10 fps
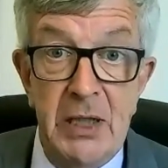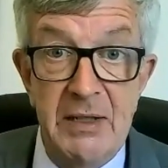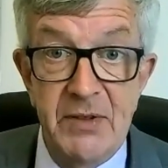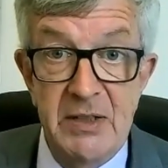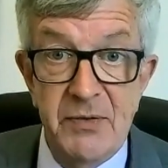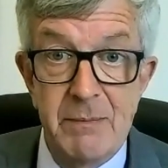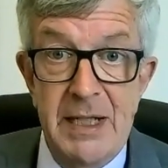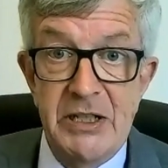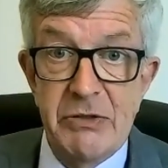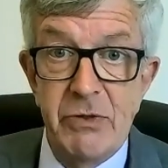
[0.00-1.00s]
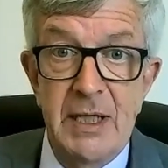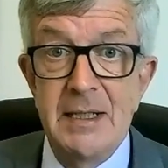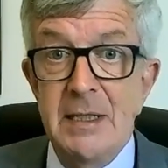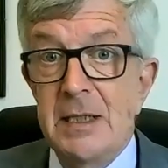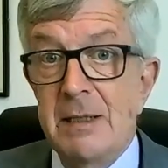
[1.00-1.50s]
private information
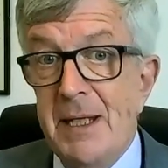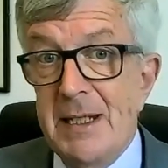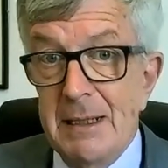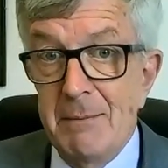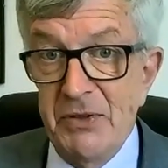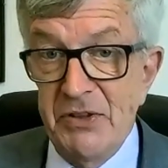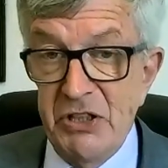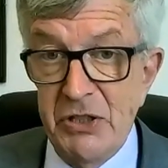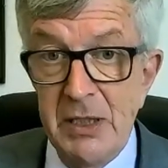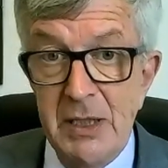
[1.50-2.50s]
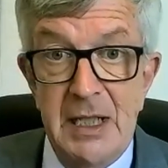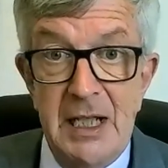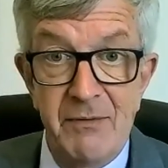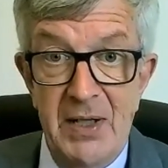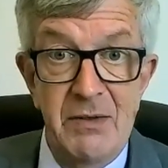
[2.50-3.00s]
relating to the medical position
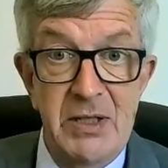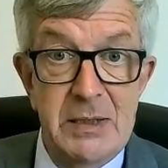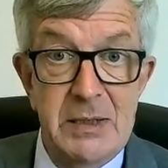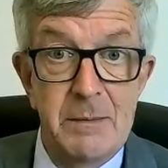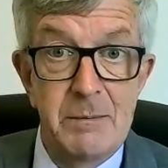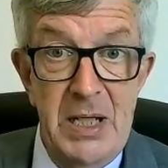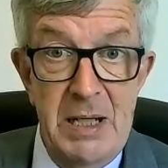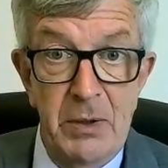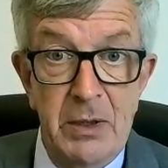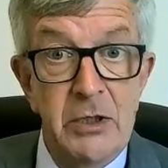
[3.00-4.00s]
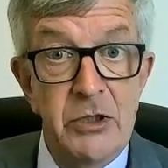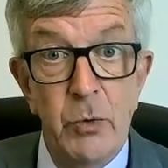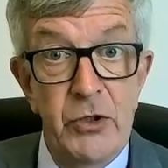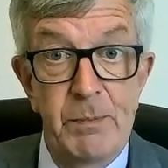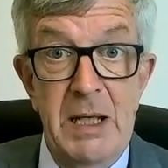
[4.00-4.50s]
of various people
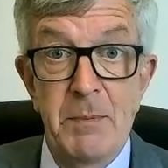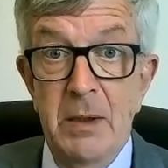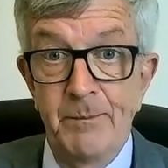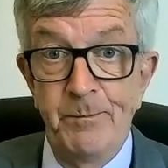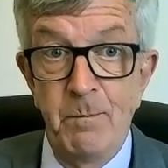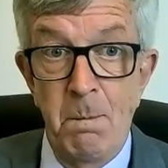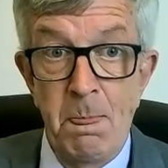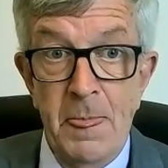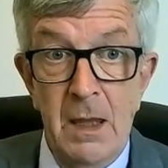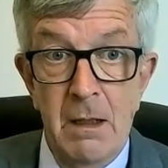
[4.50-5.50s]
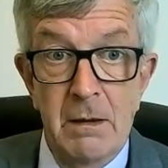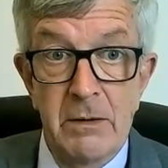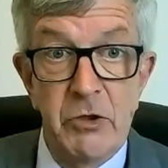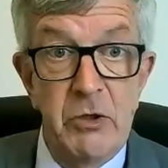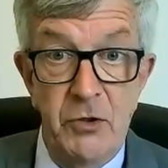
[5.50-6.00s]
to other people.
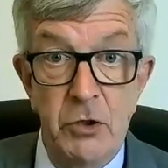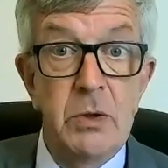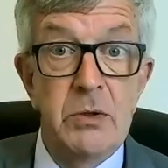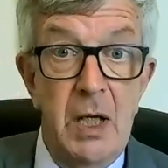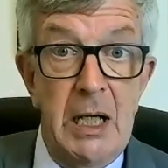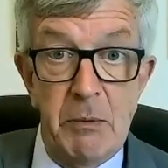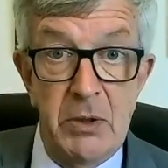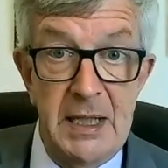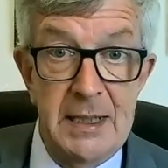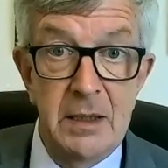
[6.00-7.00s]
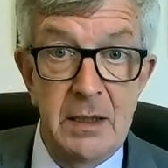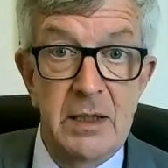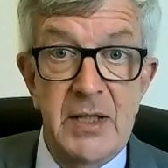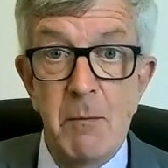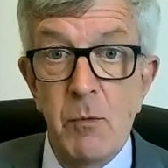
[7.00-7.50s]
So if you and I were in
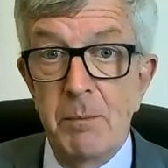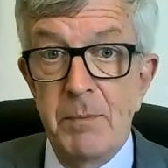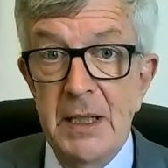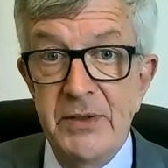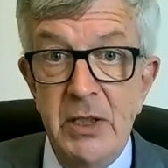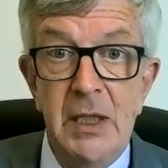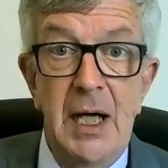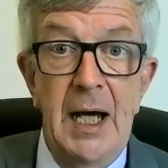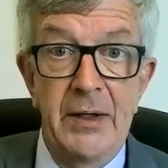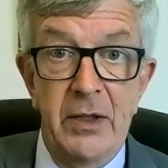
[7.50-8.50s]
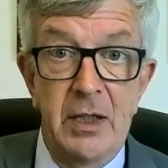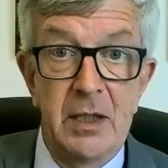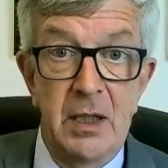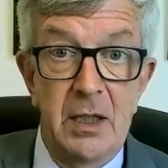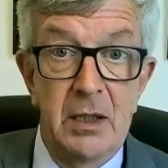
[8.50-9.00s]
the same workplace and
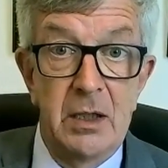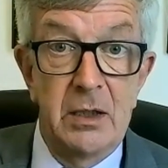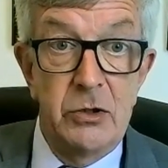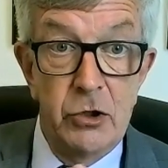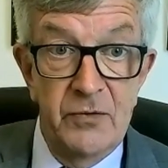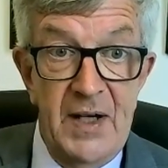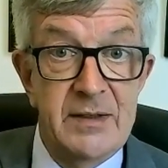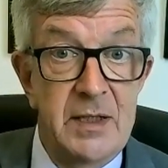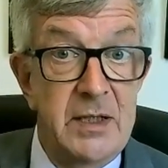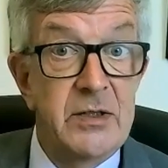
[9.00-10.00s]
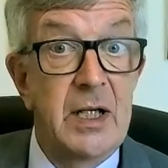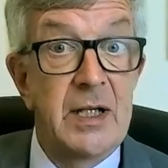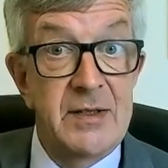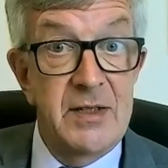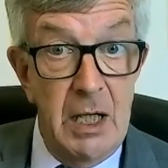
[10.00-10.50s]
you're vaccinated,
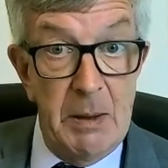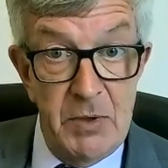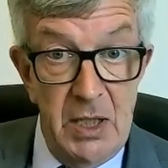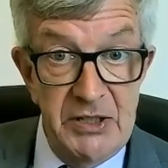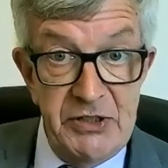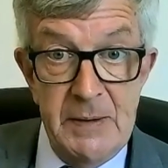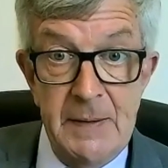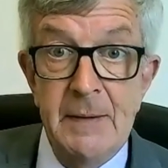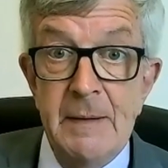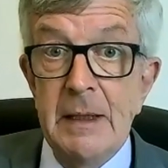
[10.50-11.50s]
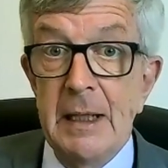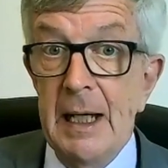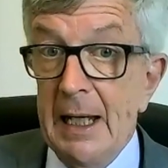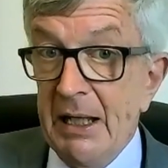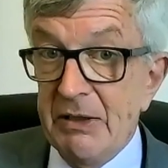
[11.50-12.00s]
and let's say I'm not,
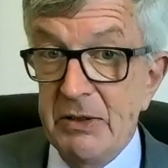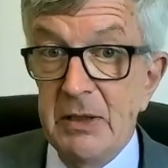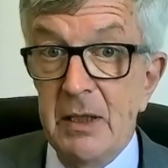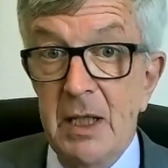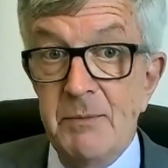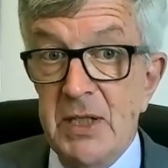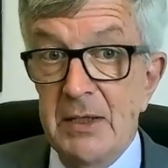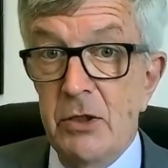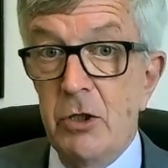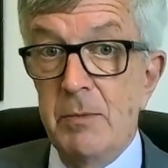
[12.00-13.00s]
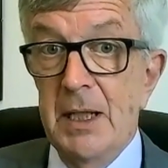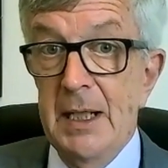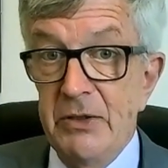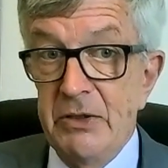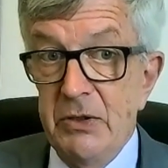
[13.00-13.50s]
and I'm sent home
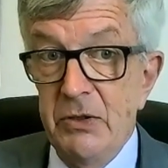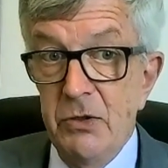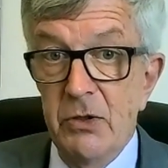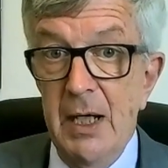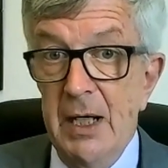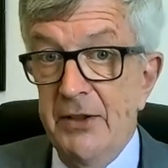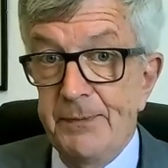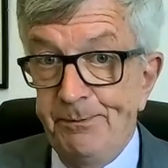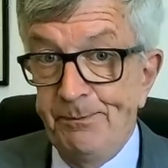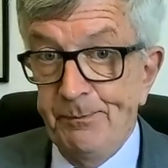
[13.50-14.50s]
and you're not,